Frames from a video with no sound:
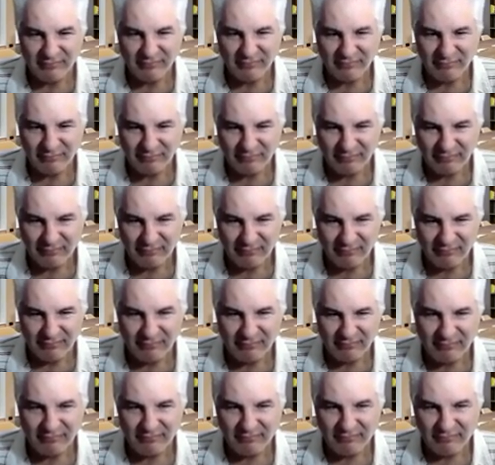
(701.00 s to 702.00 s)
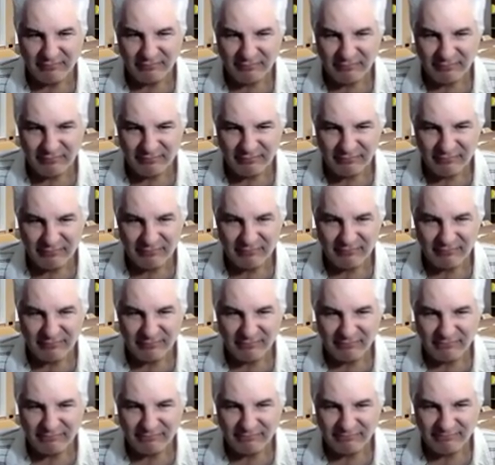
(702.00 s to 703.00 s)

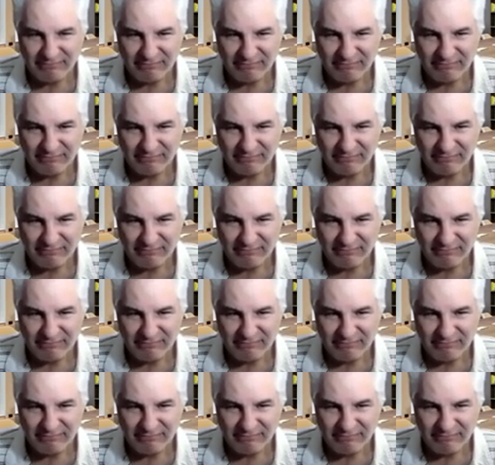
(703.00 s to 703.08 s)
No words are spoken by the person on screen.